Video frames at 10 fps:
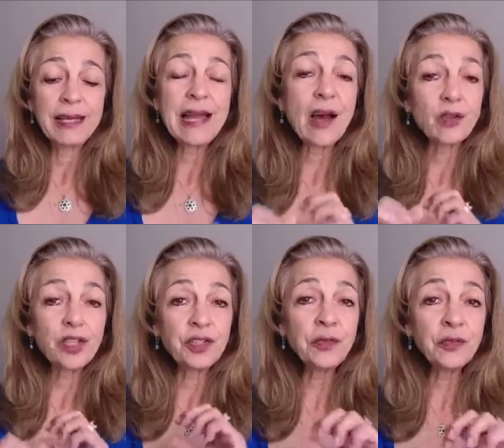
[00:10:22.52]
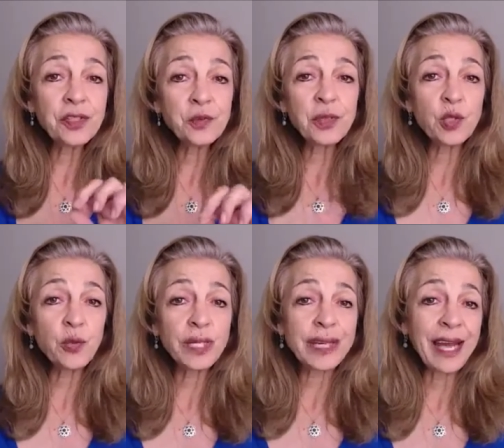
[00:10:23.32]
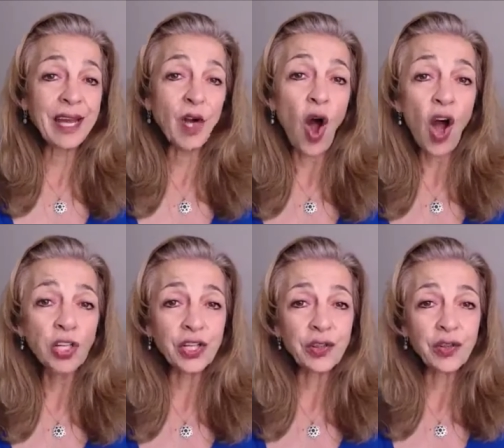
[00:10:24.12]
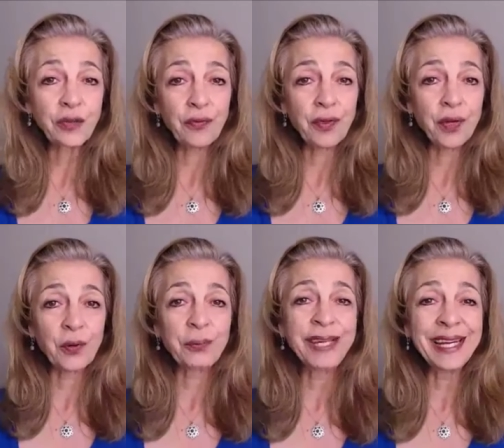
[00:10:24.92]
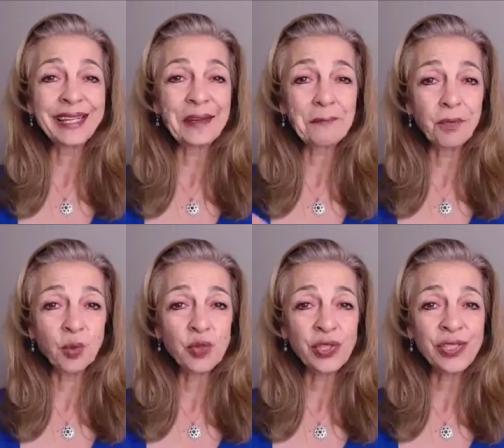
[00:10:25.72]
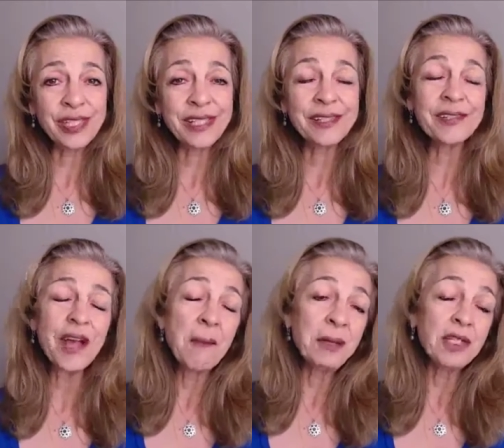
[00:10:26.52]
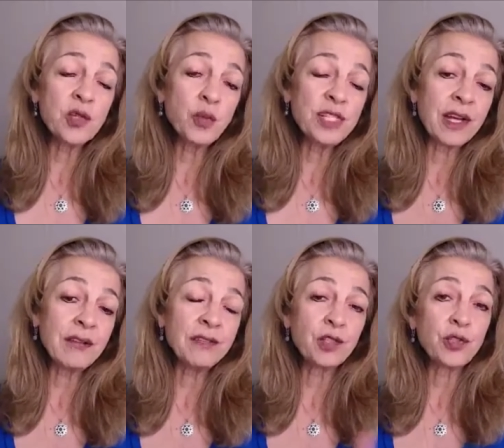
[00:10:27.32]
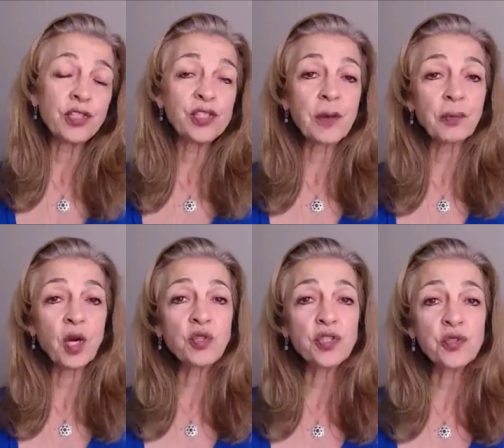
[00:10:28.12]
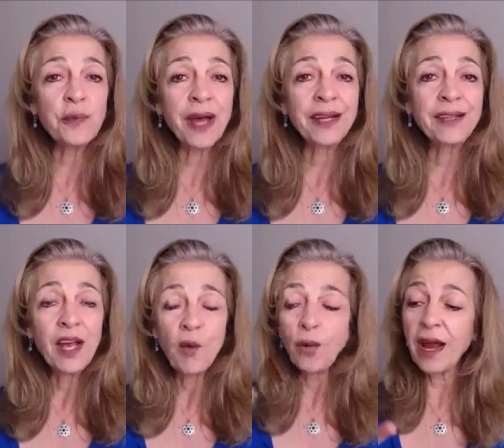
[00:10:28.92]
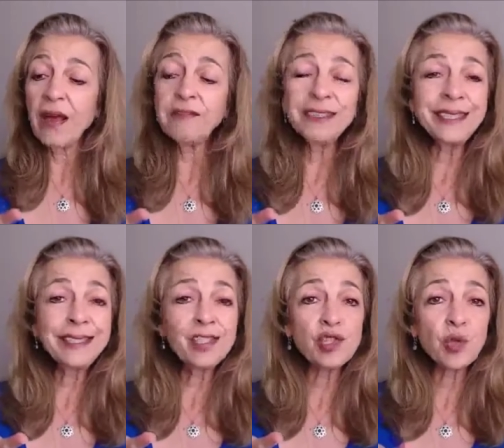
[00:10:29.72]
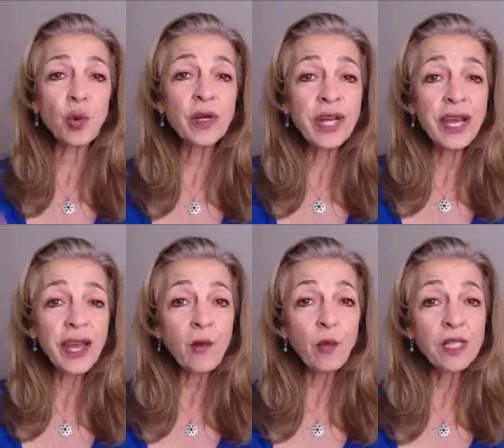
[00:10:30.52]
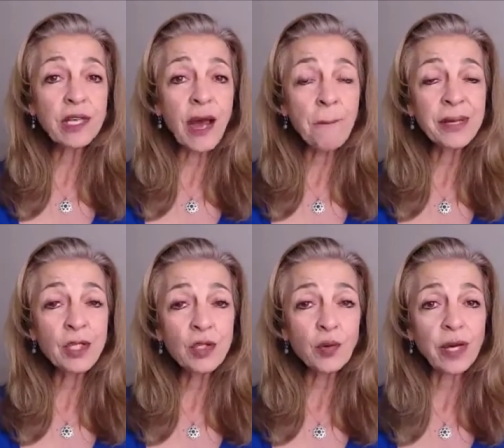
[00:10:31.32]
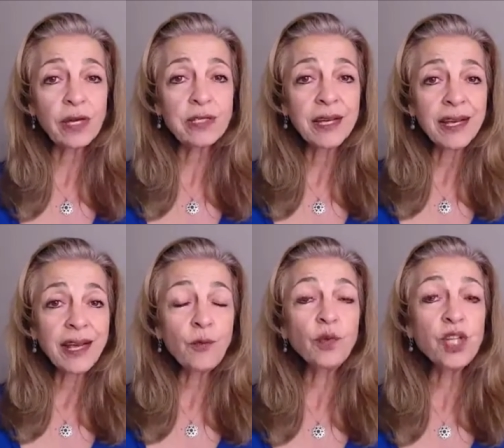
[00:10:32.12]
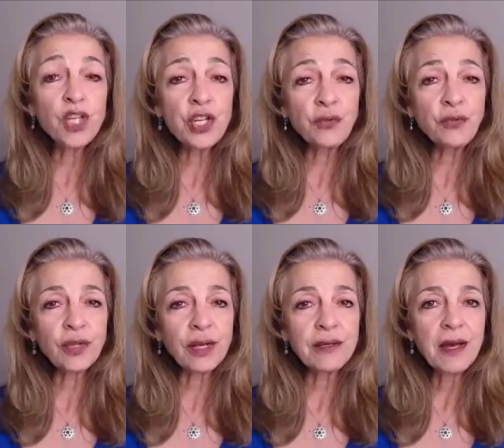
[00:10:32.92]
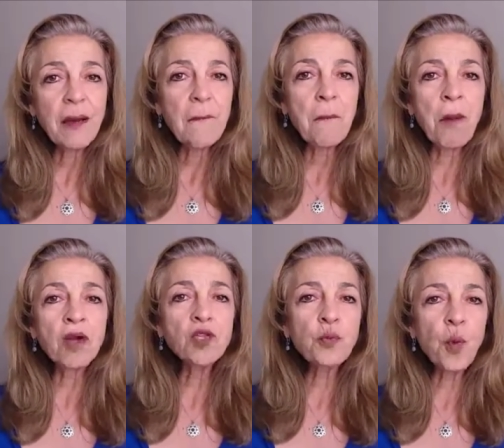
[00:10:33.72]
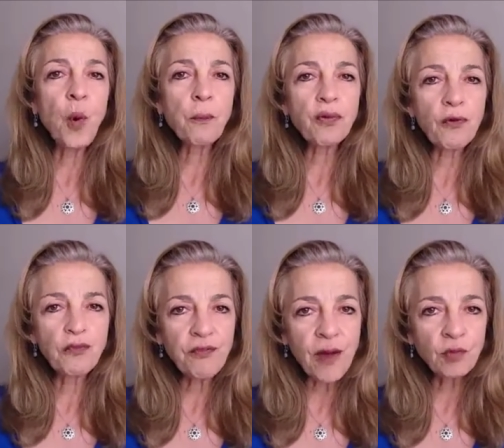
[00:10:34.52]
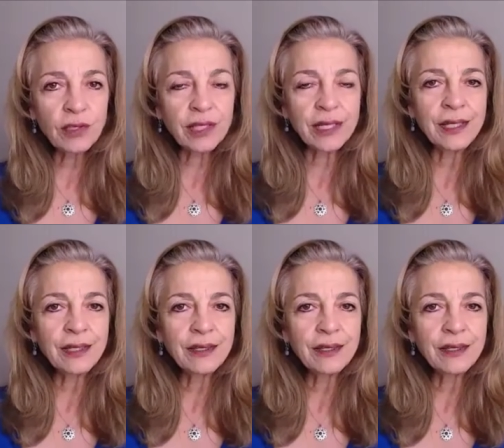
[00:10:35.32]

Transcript: Now, the difference between a cognitive therapy and hypnosis is because we delve into the subconscious mind where everything is stored and we tap into it and we shift it much more profoundly